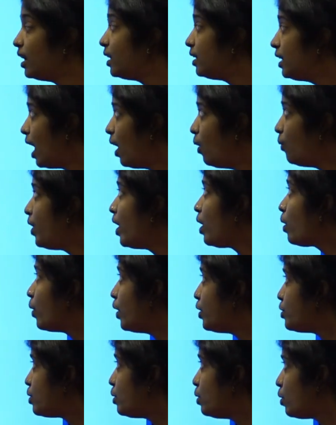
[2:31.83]
Now, we are
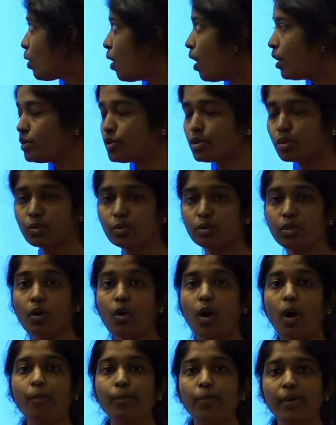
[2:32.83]
going to look on to the
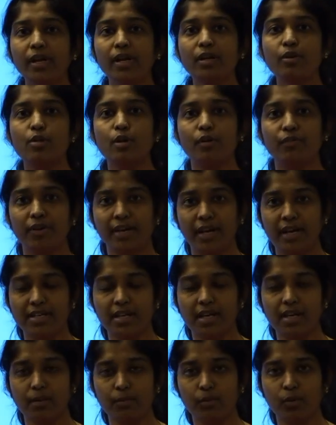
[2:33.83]
components of a
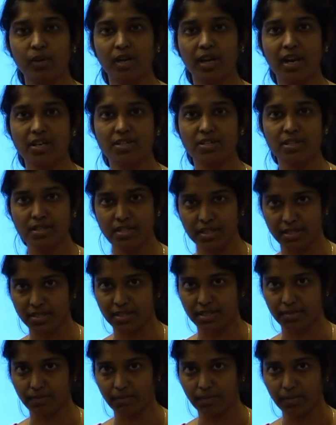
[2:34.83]
data communication
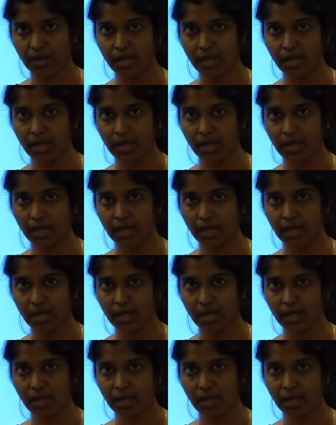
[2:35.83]
system.